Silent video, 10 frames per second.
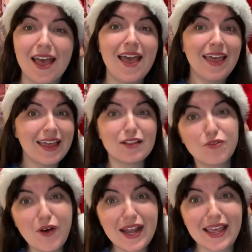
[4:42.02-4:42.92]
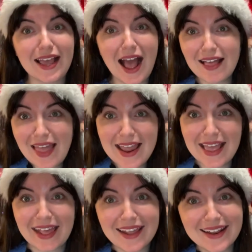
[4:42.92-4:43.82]
It's funny. I like
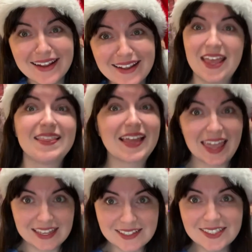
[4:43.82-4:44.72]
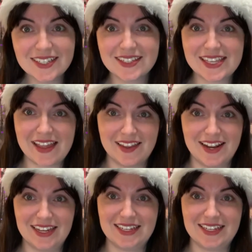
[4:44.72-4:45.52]
it. The kills in Silent Night,